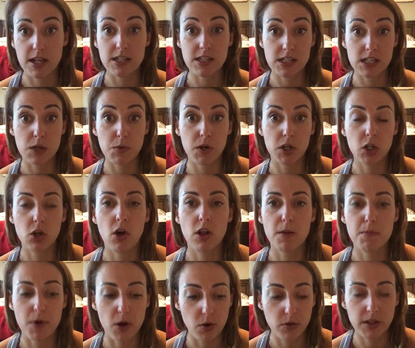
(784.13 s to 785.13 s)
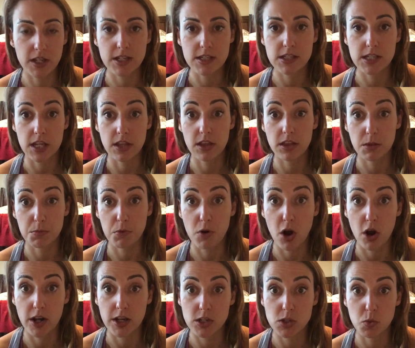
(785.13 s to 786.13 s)
they see what you're all about, they see that the
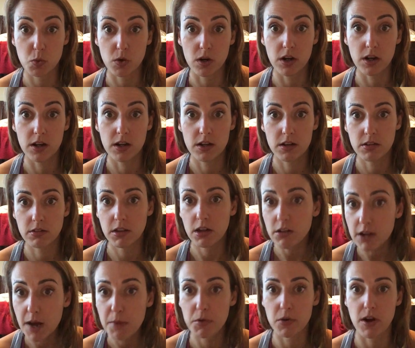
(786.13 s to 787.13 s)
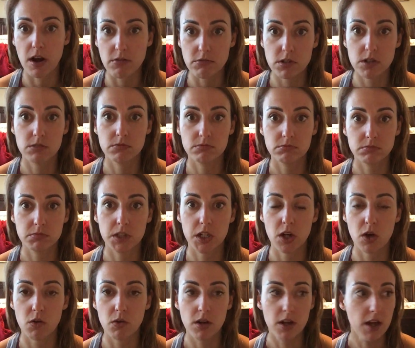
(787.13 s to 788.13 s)
products work, they'll come around.
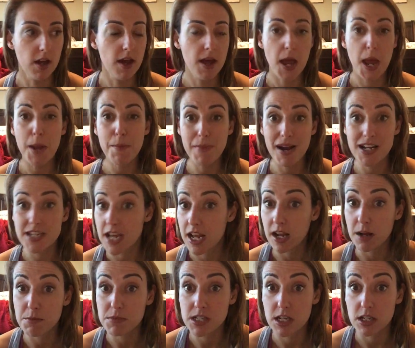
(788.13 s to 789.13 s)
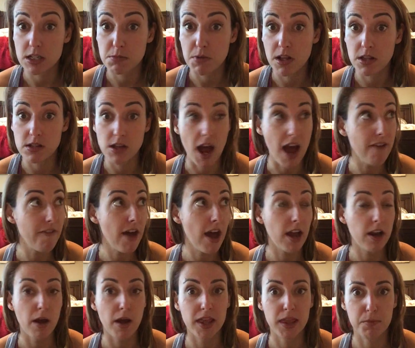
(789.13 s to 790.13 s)
It might take them 6 months. I've
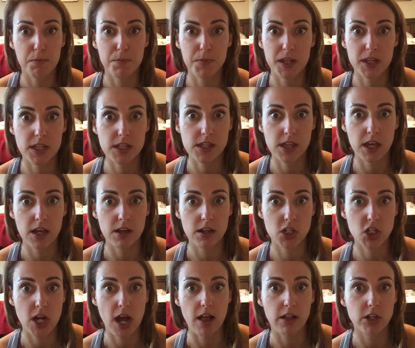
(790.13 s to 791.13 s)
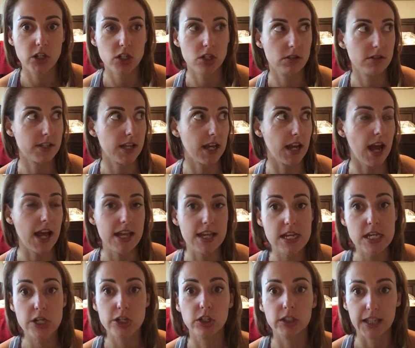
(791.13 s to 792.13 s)
had, I think, challengers a
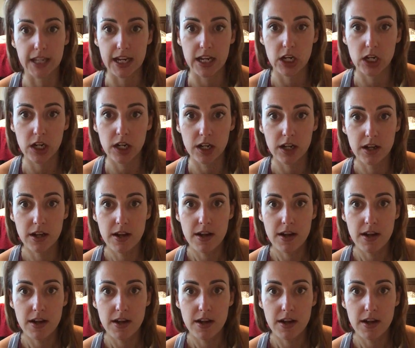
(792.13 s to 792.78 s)
year later.